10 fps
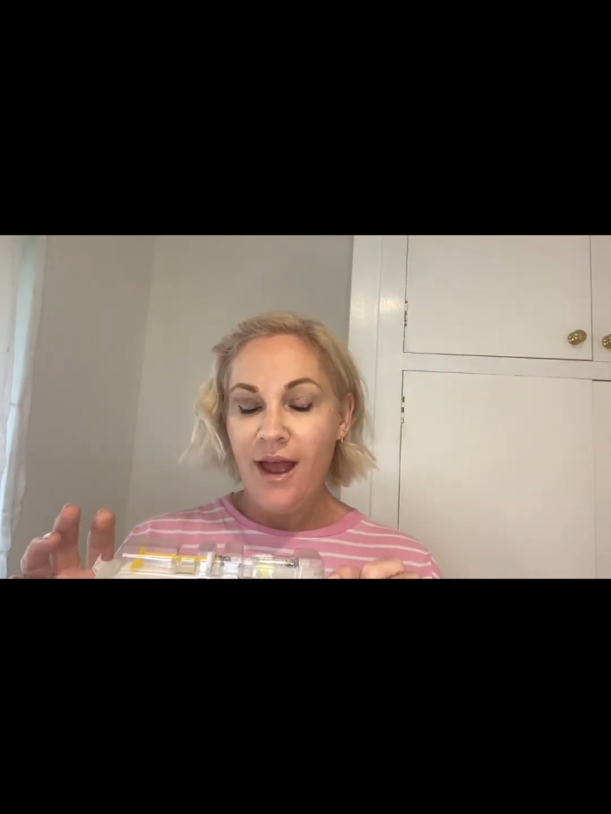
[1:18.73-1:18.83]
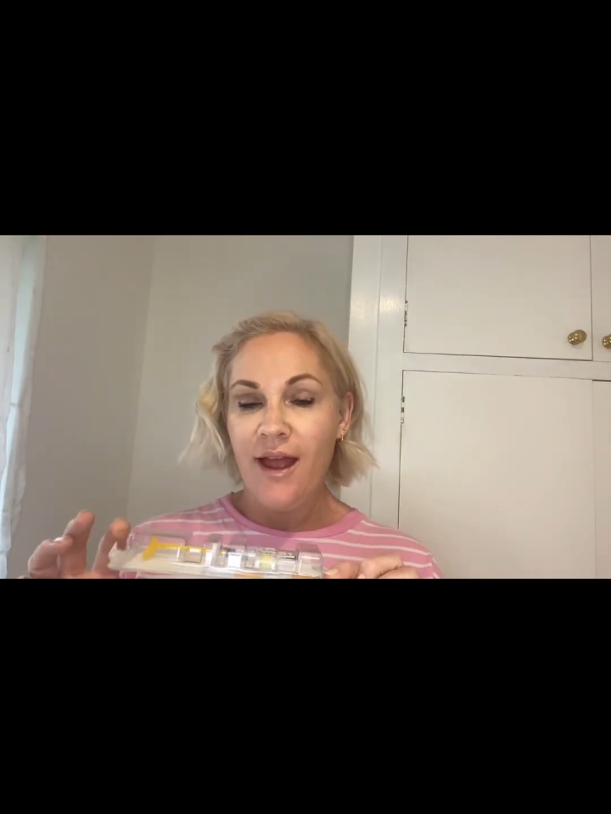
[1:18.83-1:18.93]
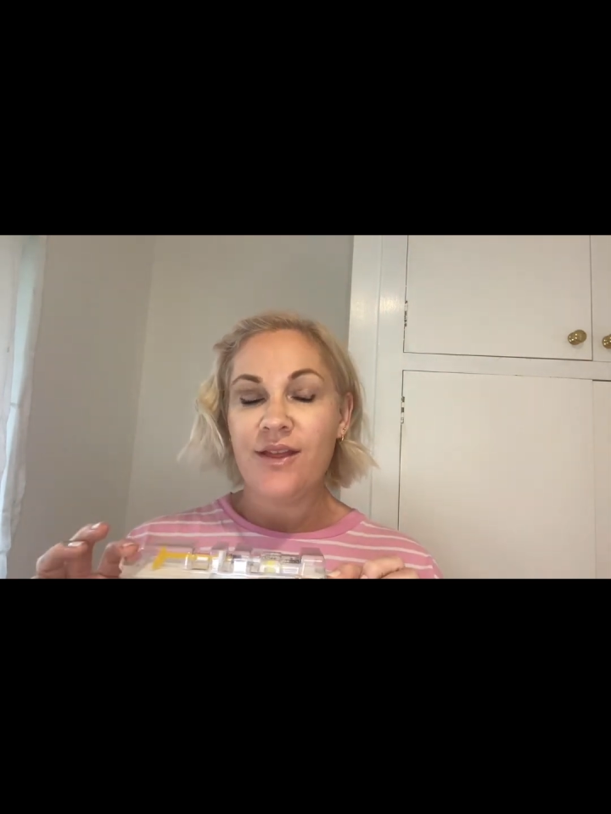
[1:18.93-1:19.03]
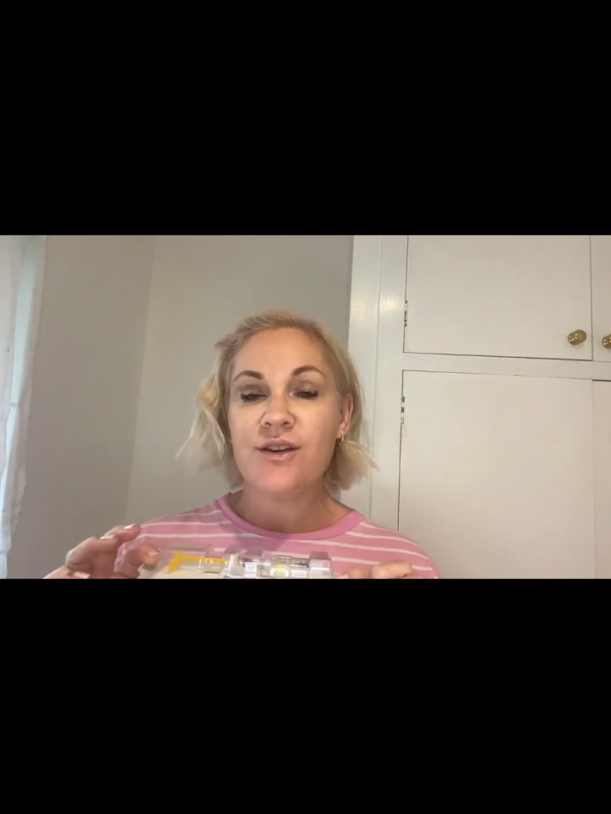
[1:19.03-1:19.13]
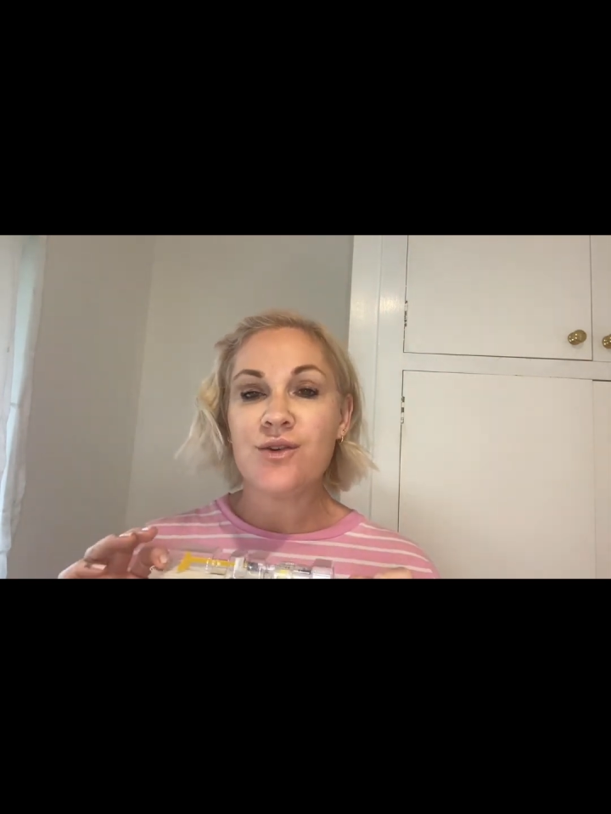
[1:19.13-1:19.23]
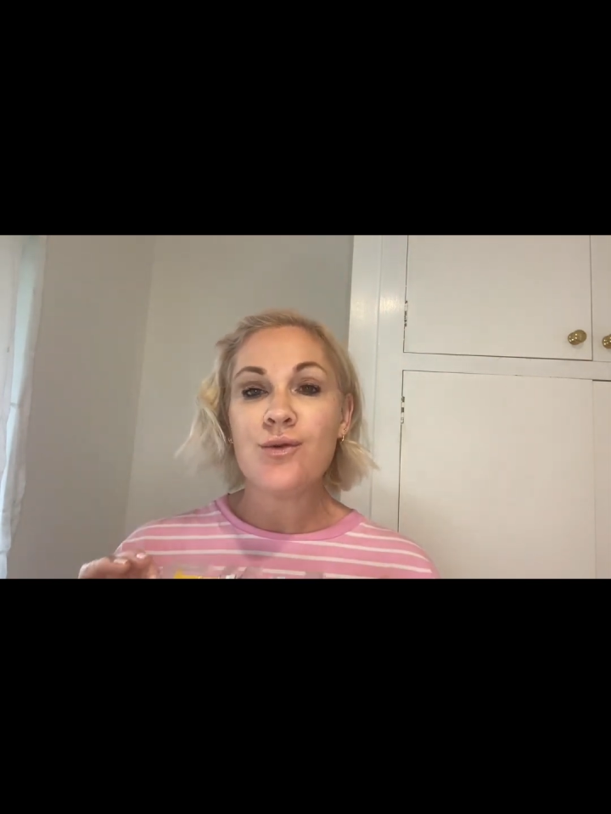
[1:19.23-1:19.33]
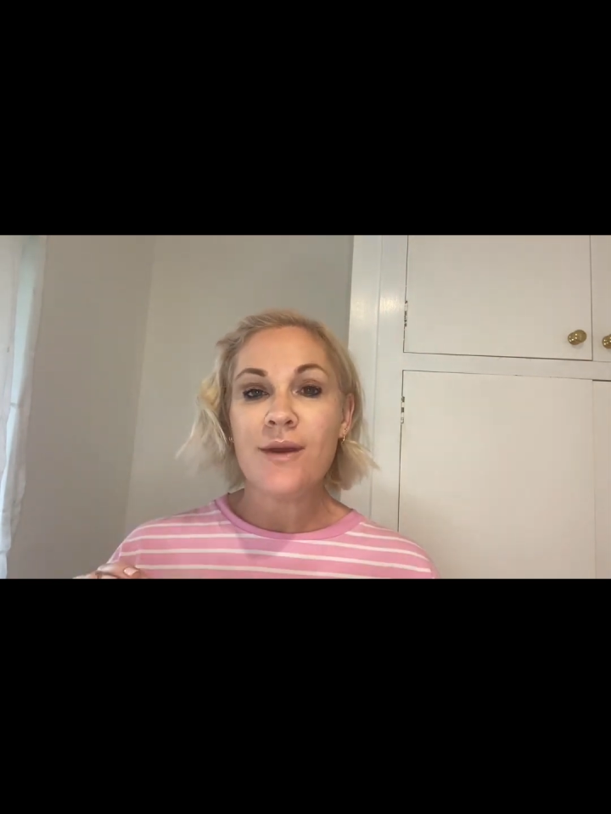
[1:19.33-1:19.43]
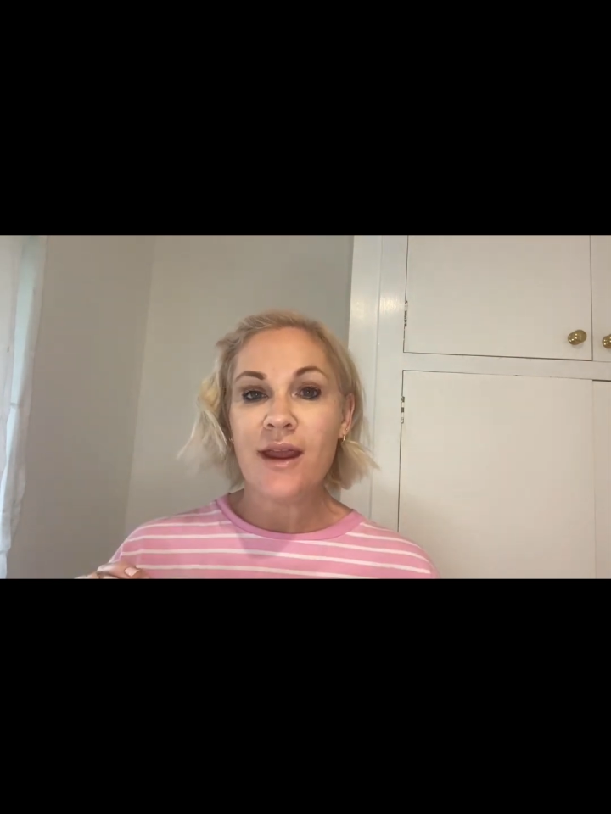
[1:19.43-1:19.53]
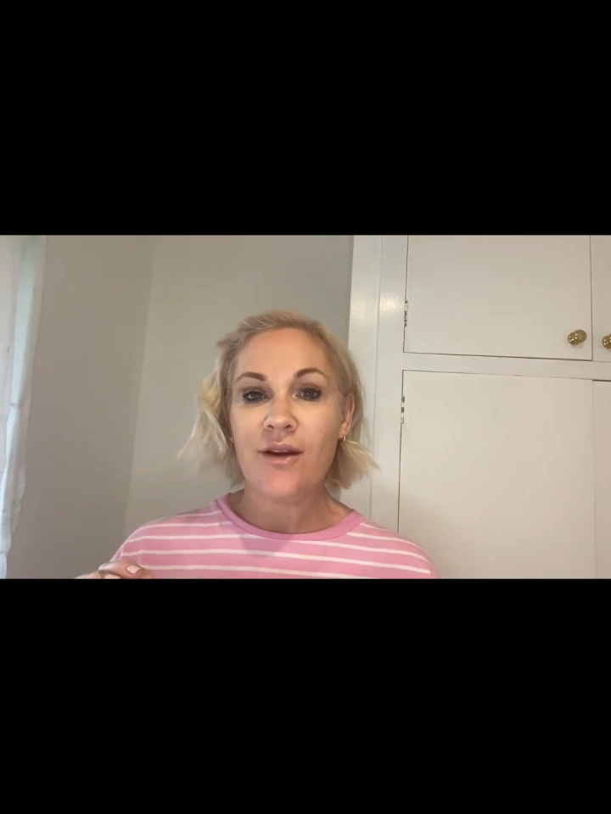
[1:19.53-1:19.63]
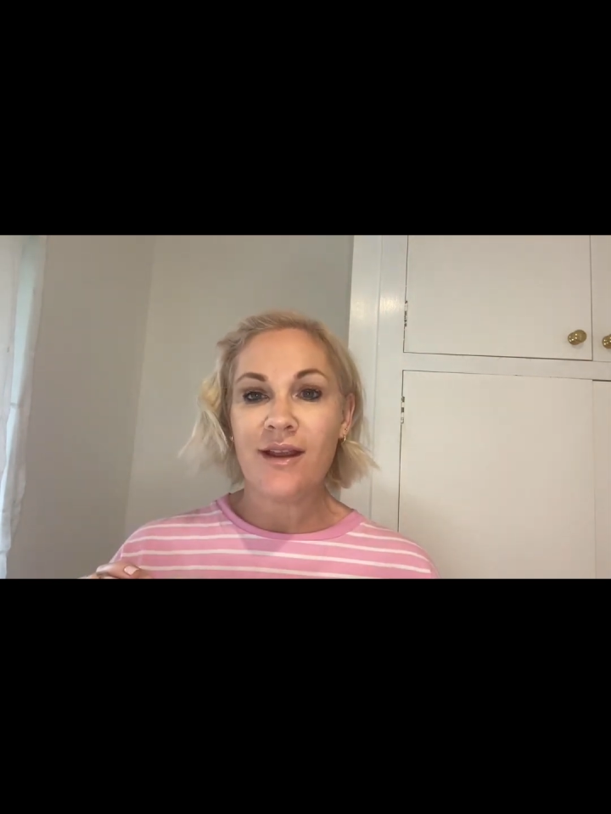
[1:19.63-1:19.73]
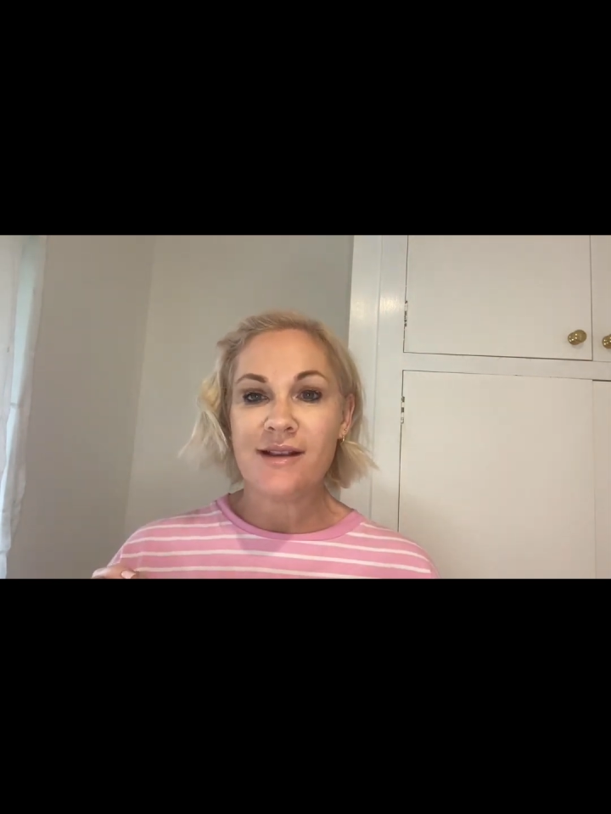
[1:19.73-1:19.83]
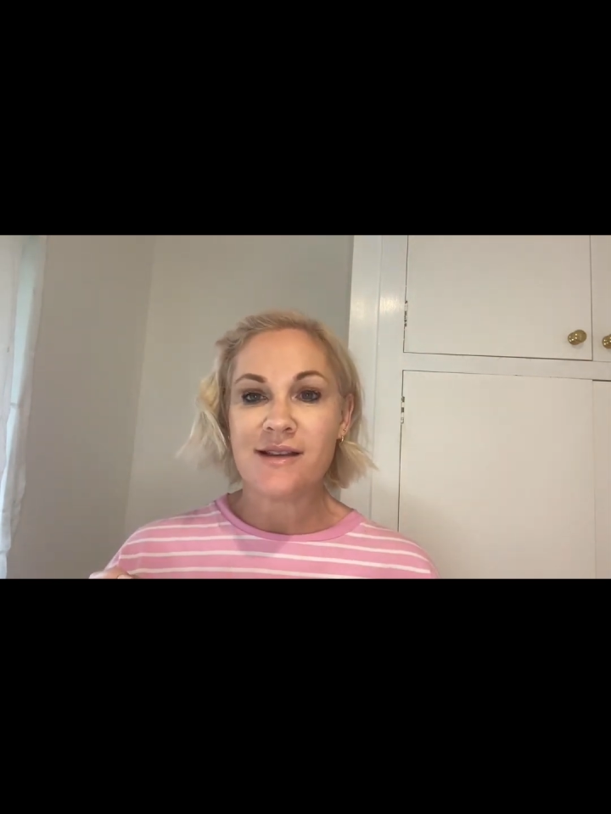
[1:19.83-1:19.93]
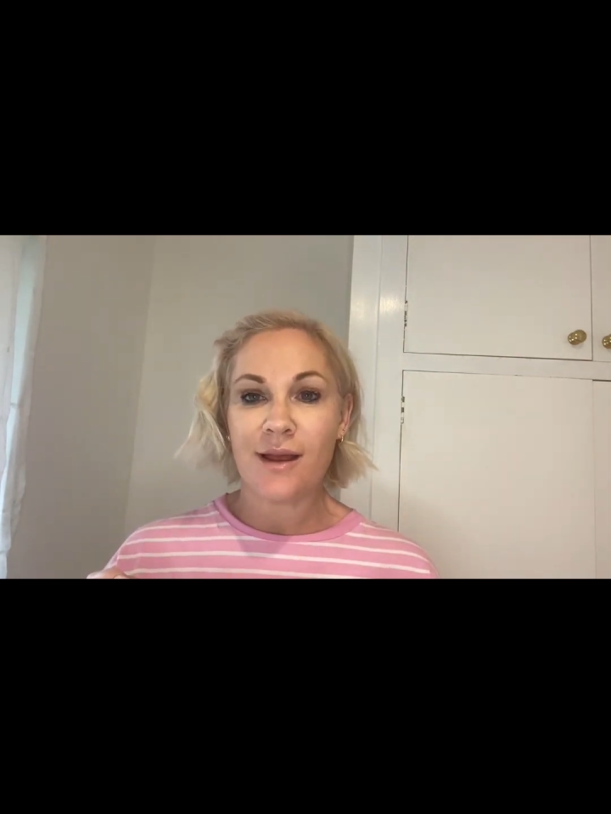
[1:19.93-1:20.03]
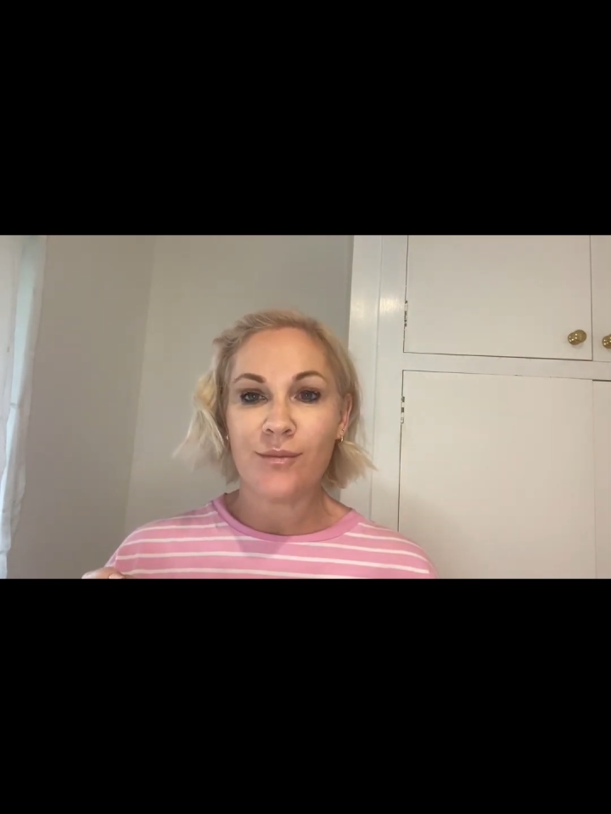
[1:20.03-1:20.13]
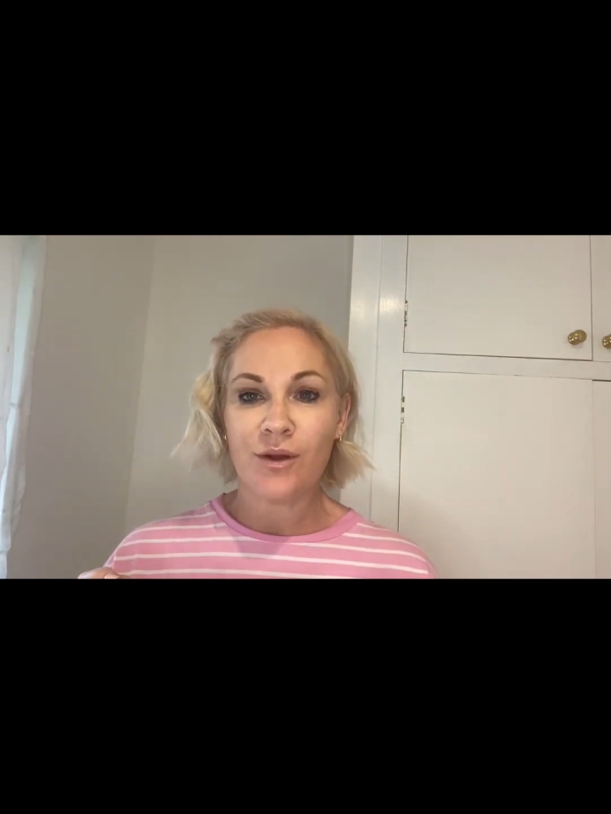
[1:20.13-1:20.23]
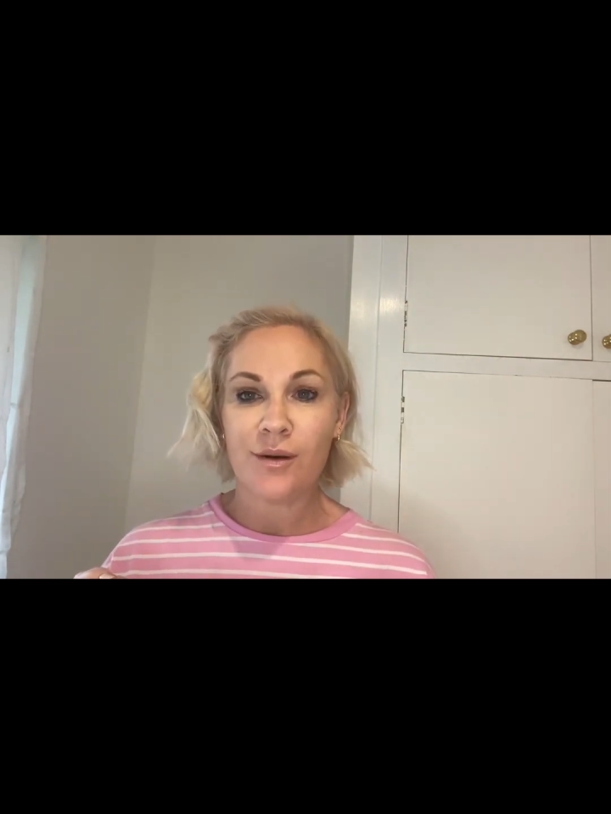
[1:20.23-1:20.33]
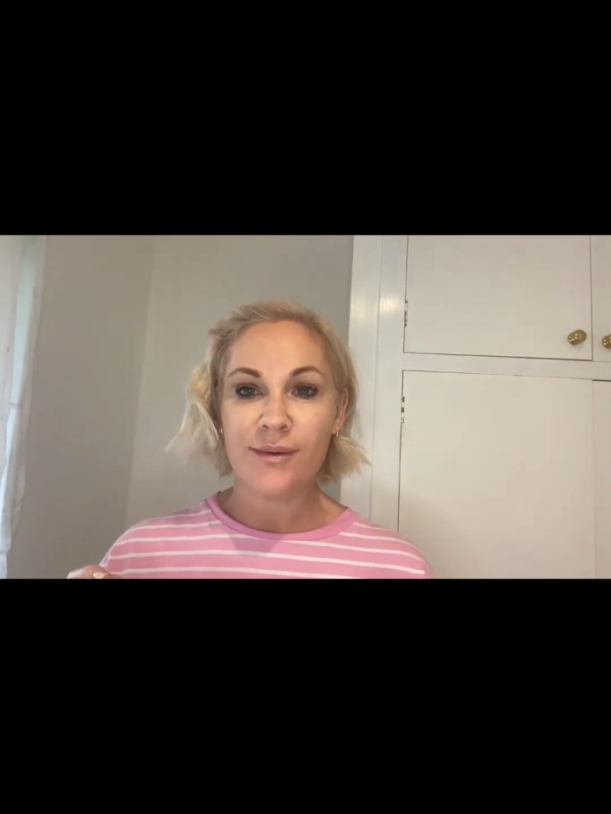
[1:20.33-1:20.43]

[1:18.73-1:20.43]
And the two areas I'm going